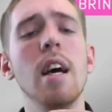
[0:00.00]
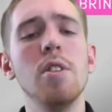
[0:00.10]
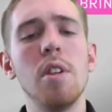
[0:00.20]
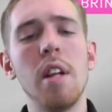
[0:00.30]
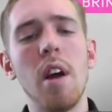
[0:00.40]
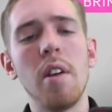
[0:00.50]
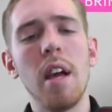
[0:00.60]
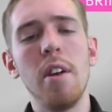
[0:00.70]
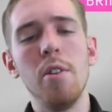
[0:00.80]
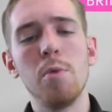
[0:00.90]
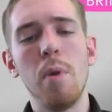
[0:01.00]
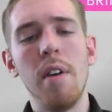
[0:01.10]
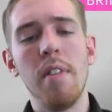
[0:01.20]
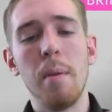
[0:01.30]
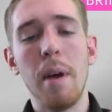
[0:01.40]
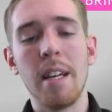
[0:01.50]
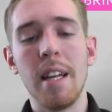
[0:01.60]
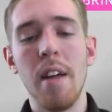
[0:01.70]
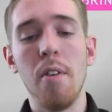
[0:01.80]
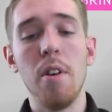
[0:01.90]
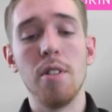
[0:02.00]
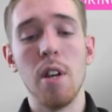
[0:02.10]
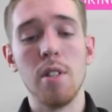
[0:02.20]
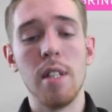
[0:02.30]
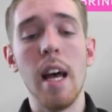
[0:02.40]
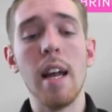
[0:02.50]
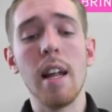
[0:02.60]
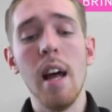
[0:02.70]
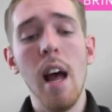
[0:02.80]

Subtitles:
So then all you got to do is put everything back together, and it's all set.